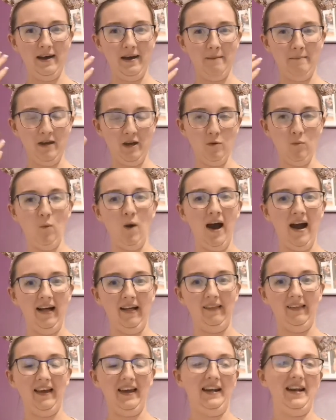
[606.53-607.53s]
a big
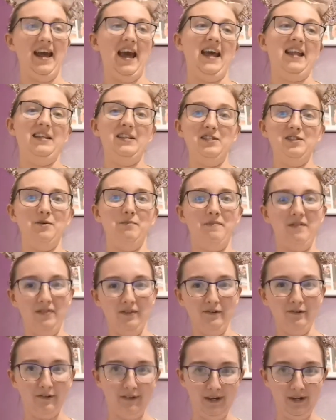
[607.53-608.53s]
well and ends up in
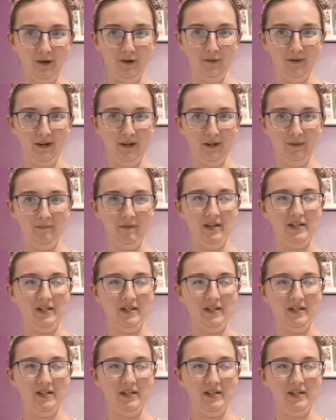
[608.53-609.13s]
the real world,